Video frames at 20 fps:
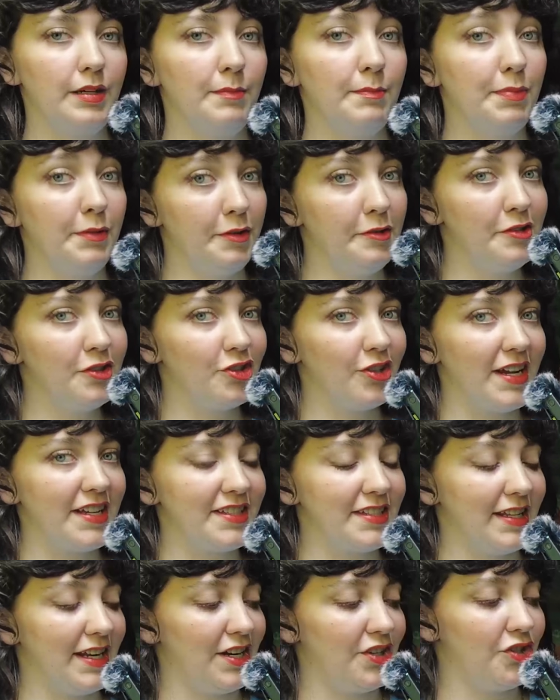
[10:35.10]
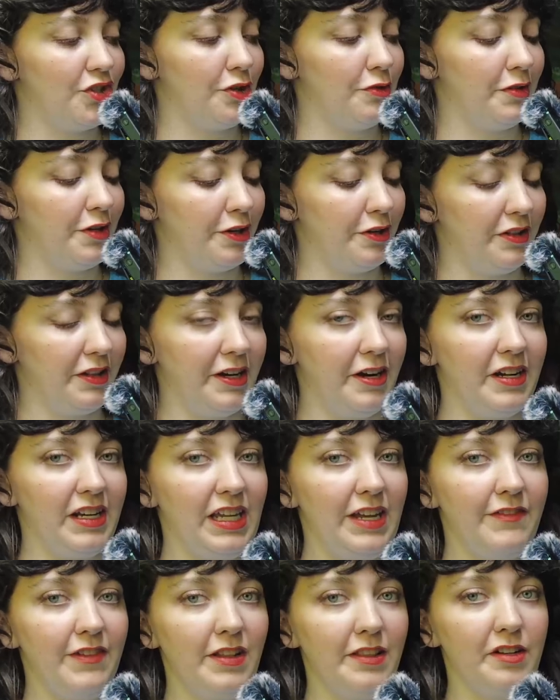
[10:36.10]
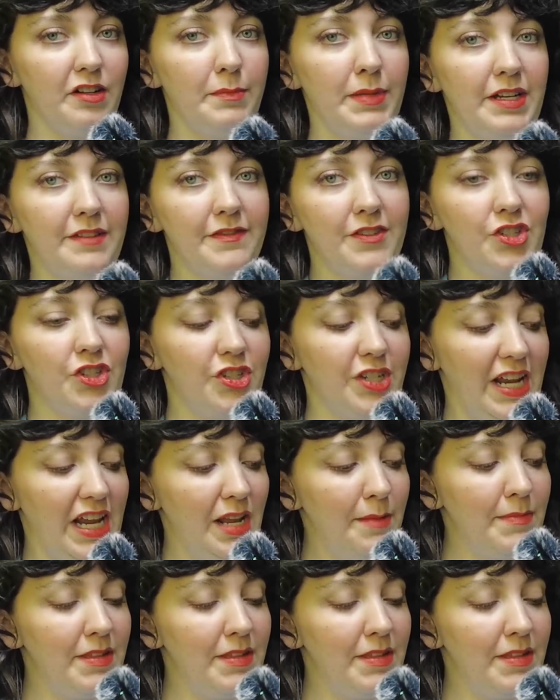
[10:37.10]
blue dress that I showed earlier to give it a little bit of shape.